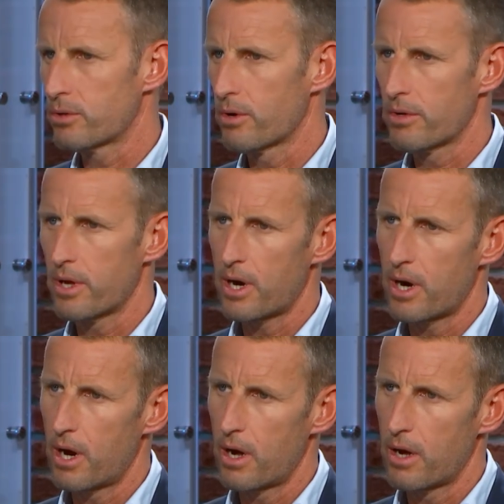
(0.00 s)
to go
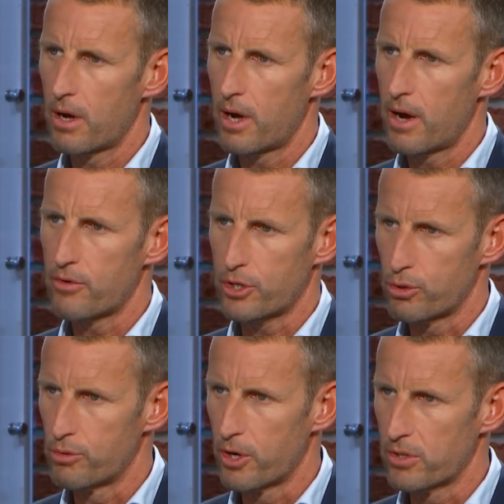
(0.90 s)
there uh, every
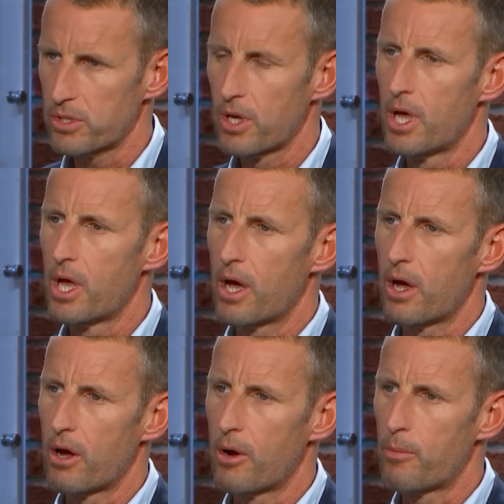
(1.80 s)
two months,
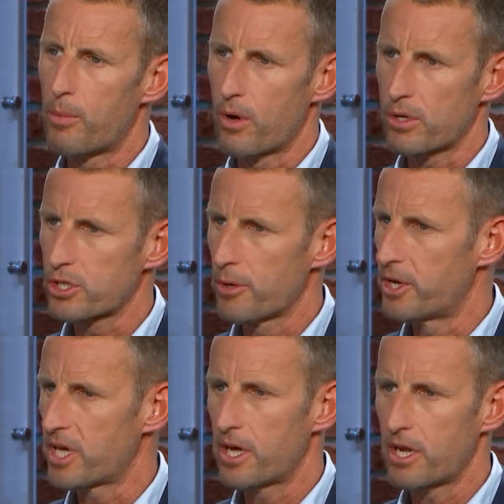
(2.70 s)
uh, plus
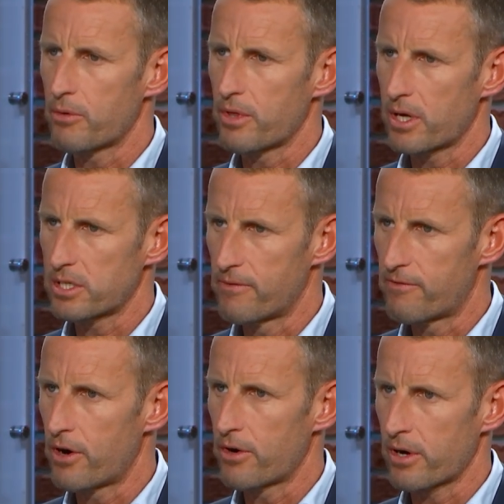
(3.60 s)
communicating with our
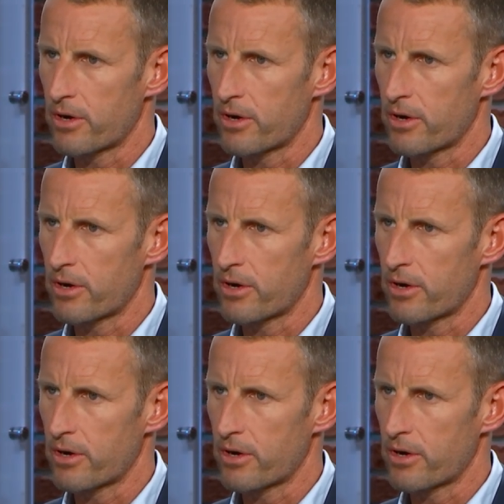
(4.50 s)
team very